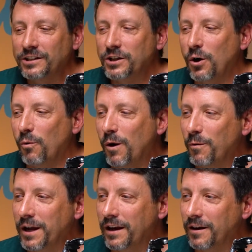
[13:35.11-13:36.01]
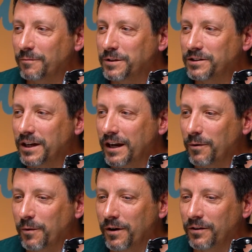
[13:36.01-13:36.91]
So what we ended up
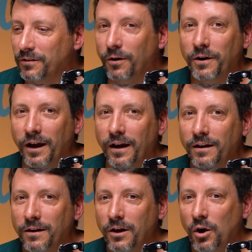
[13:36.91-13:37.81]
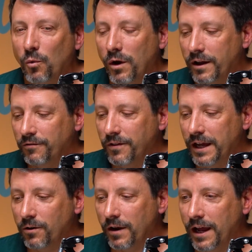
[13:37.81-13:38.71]
deciding was, okay, well, if they
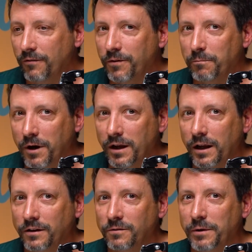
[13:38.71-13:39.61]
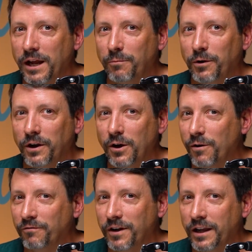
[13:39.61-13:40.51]
don't have the money to be able to go
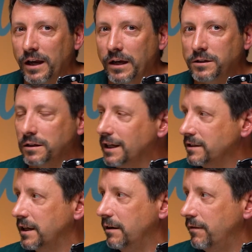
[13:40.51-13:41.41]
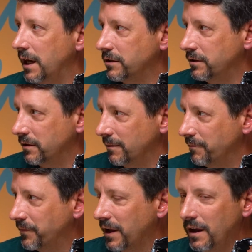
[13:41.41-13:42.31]
on vacation, let's give that to them.
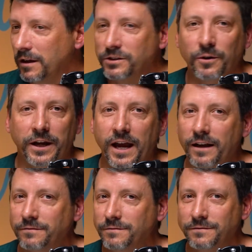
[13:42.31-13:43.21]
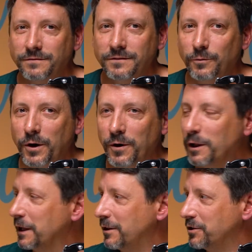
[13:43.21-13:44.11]
So again, we were in a
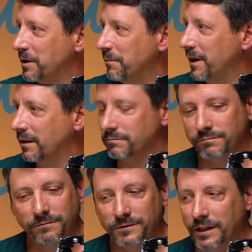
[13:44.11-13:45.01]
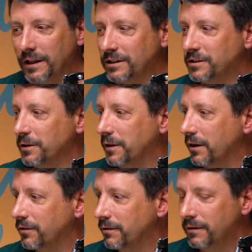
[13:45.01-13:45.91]
leadership meeting, said, let's do
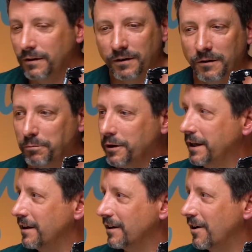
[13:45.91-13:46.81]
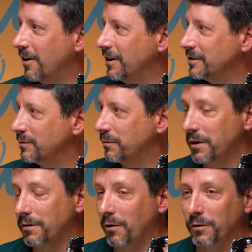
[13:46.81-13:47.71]
this. Complete concurrence.
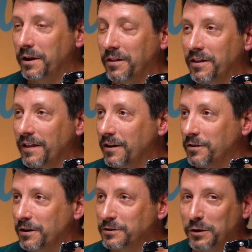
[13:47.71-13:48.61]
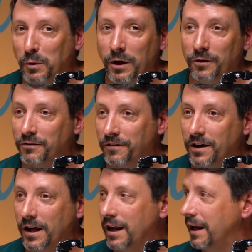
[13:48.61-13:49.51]
The only thing that took us a little while was to figure
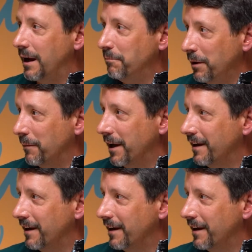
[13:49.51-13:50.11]
out how to implement